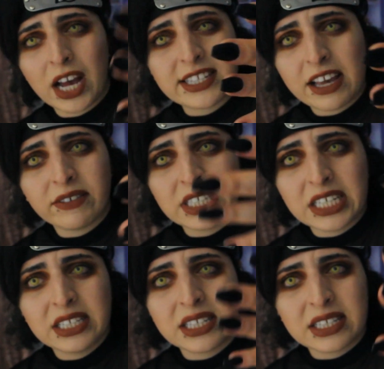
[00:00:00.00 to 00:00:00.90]

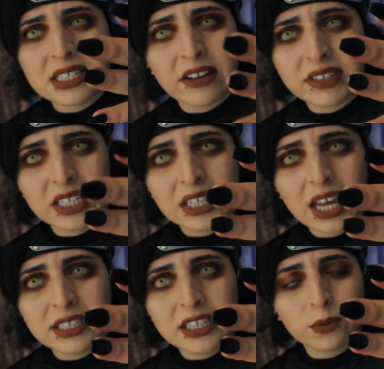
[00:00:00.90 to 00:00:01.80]
16, 17,
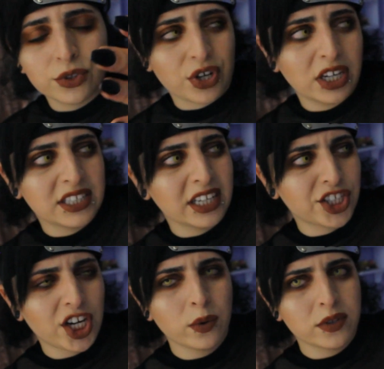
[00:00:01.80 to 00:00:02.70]
18 was trying to take a
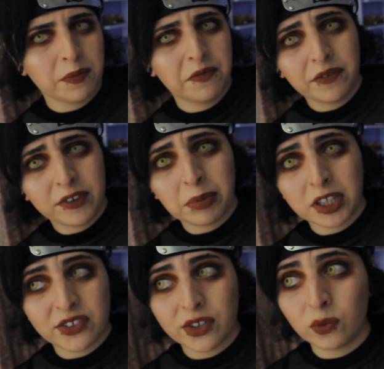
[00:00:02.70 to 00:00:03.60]
shower with some
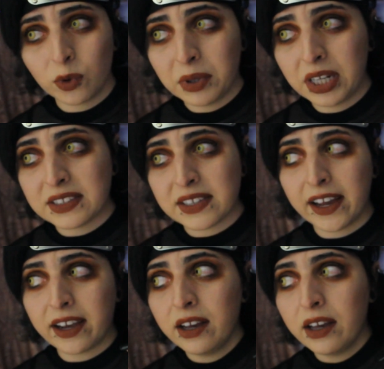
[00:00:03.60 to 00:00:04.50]
50-plus-year-old woman, it's
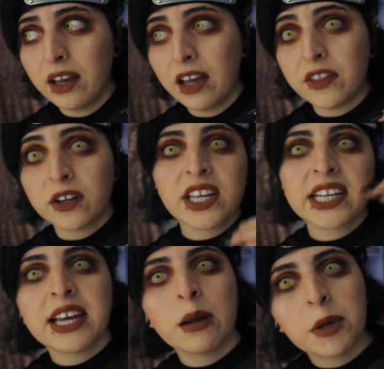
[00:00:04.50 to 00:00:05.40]
like, there's
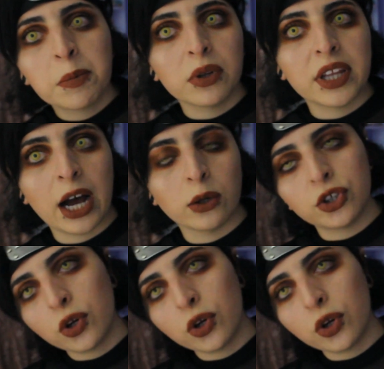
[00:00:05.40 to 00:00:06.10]
like 10 people in the house.